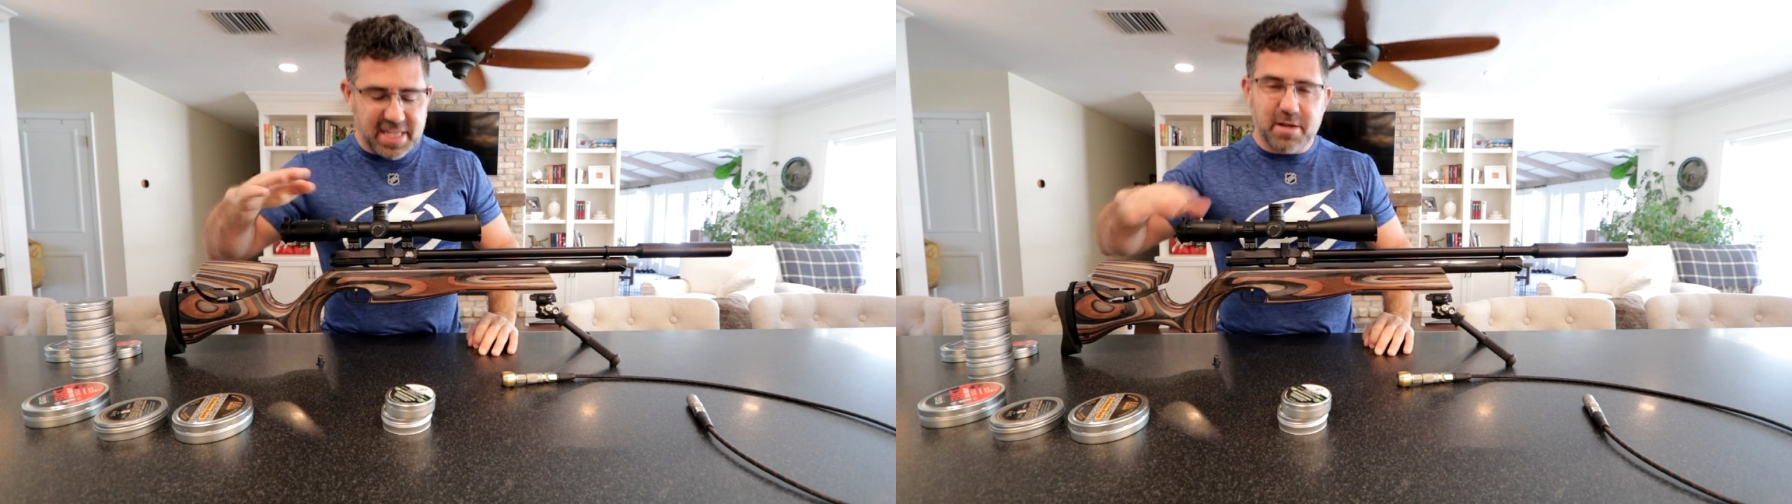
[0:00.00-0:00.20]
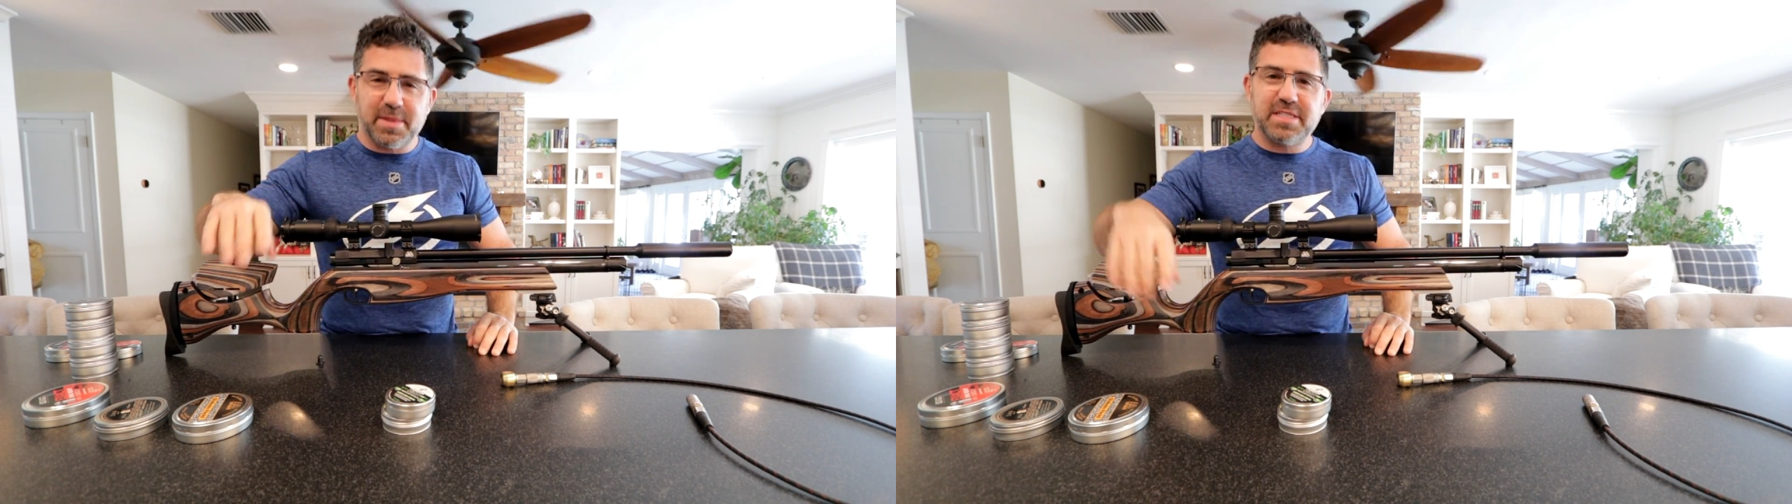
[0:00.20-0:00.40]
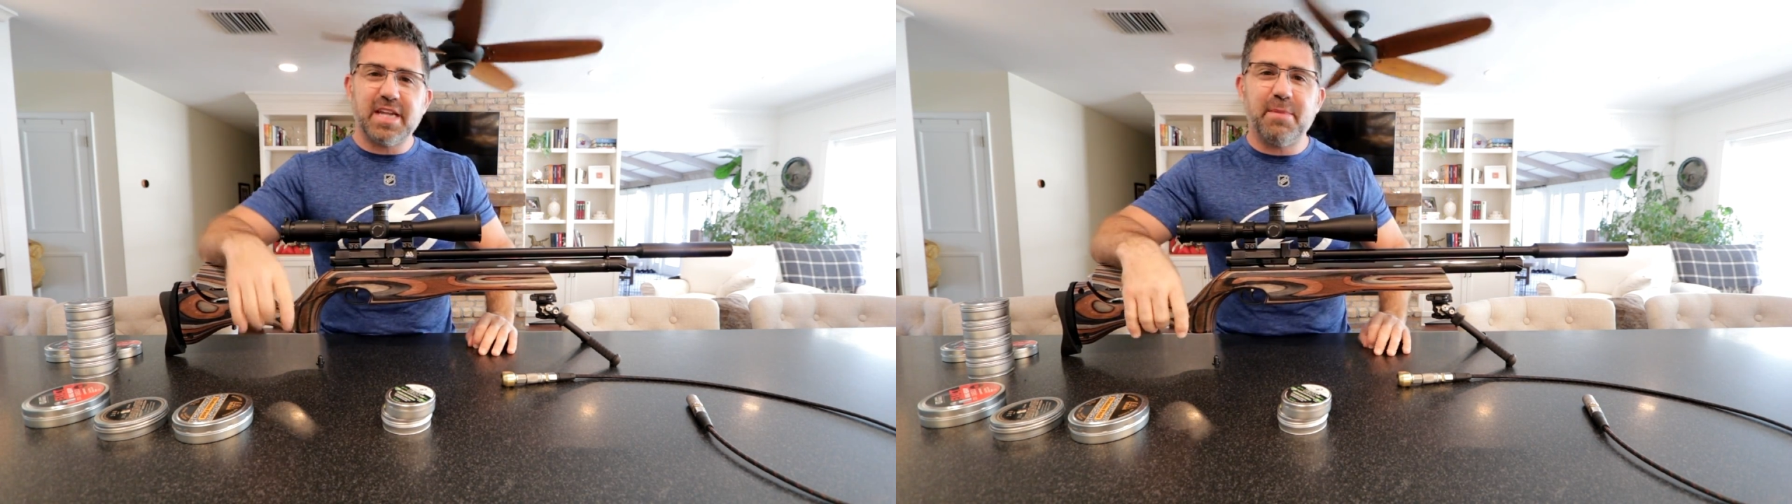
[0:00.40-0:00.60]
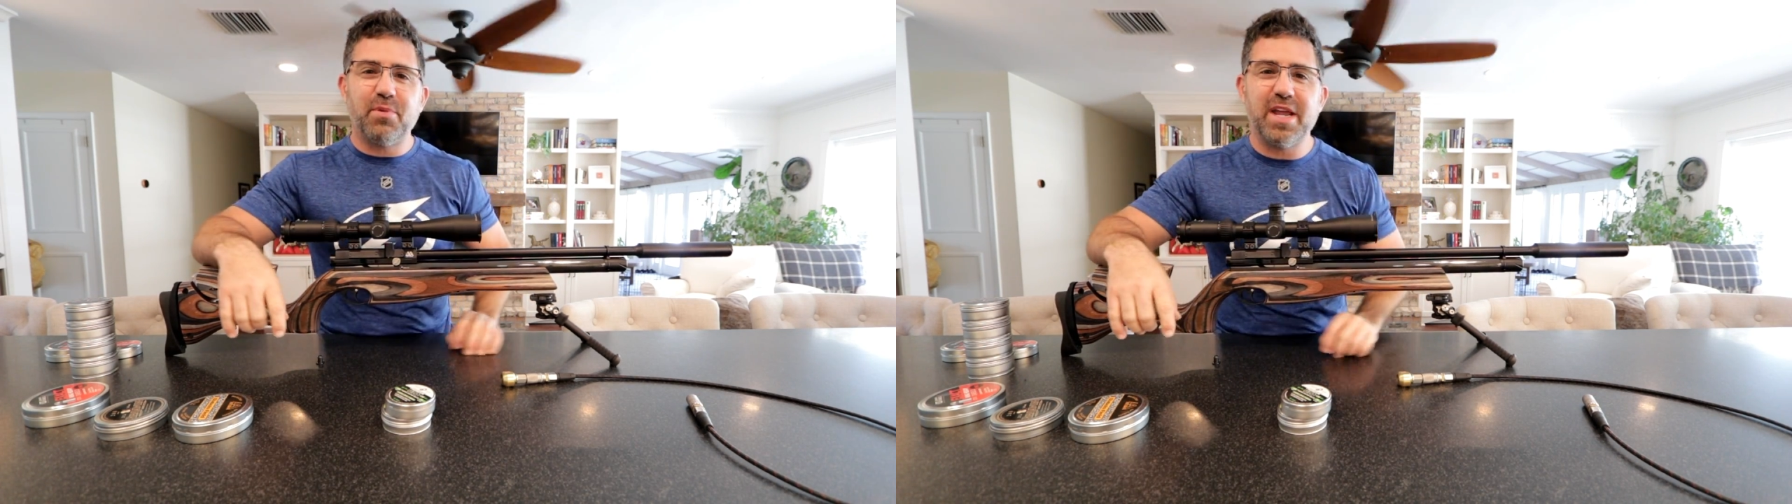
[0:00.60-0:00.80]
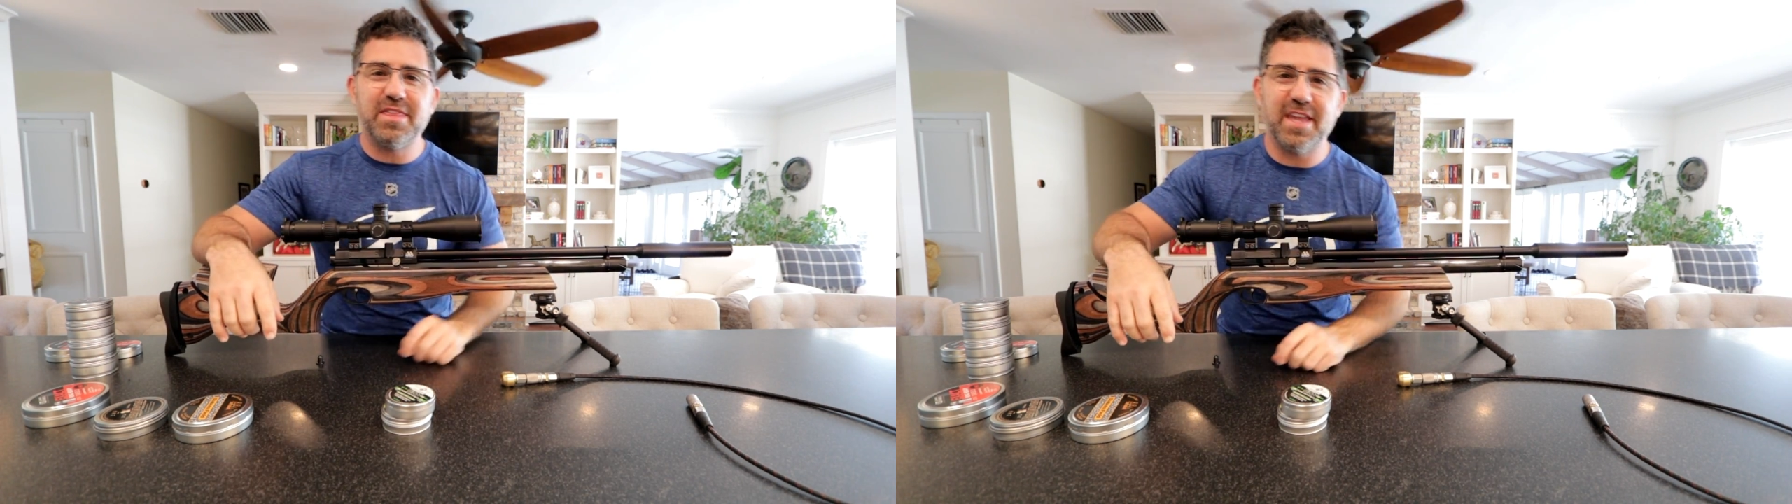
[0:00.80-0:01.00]
I think I'm going to
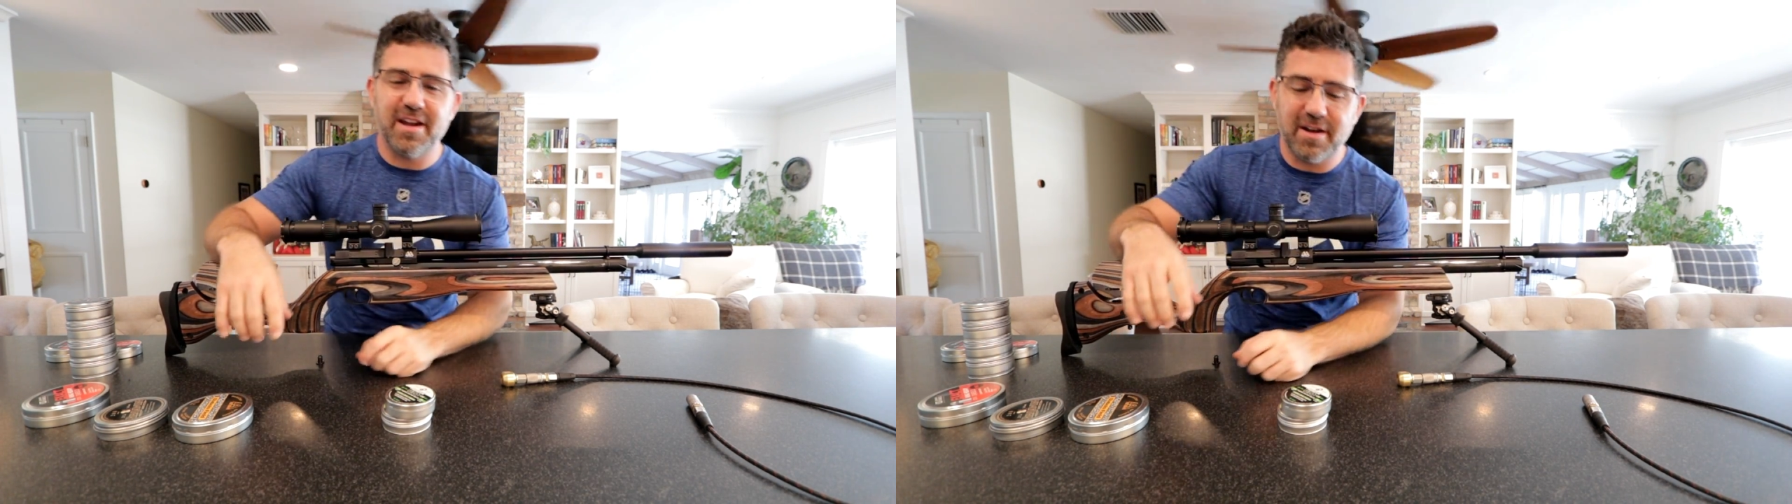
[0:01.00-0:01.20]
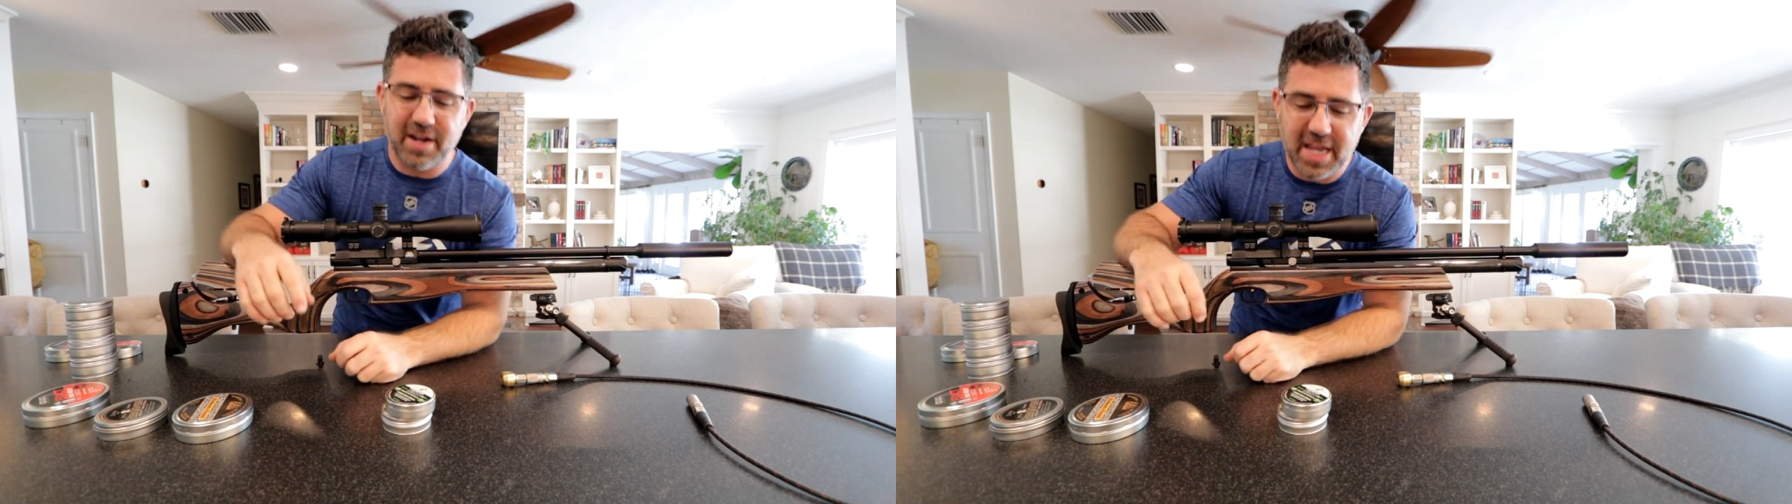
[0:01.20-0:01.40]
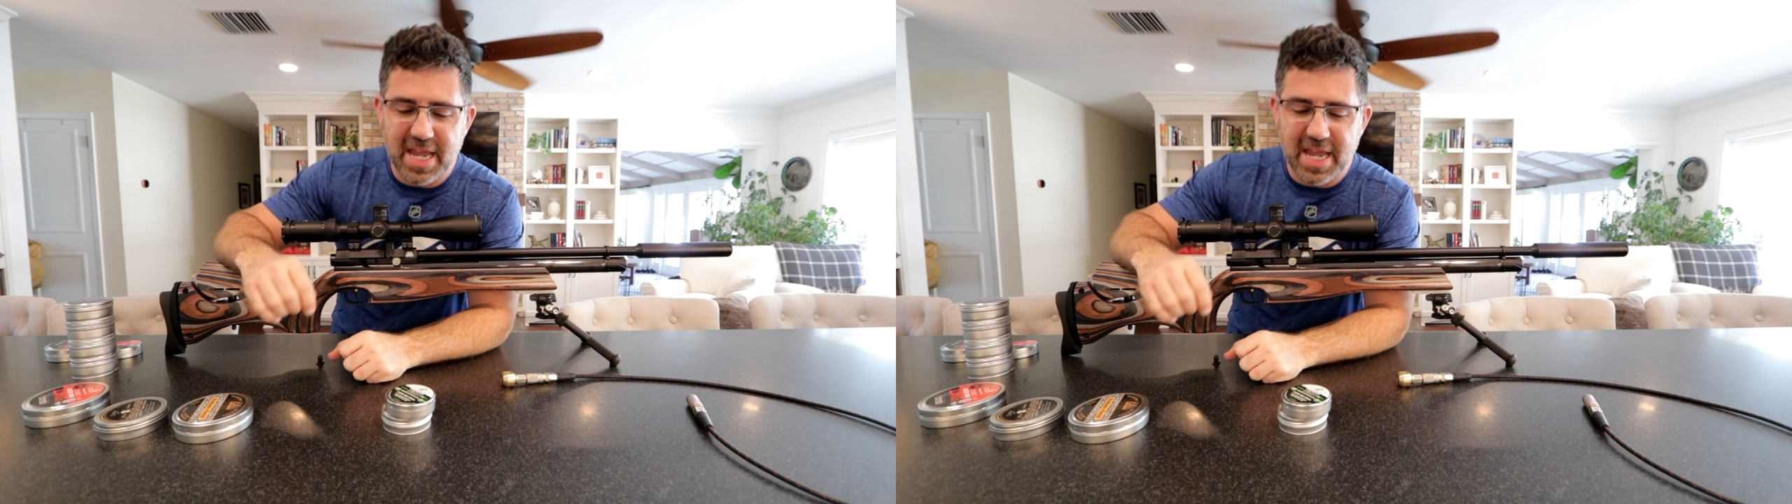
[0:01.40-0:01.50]
stop right there,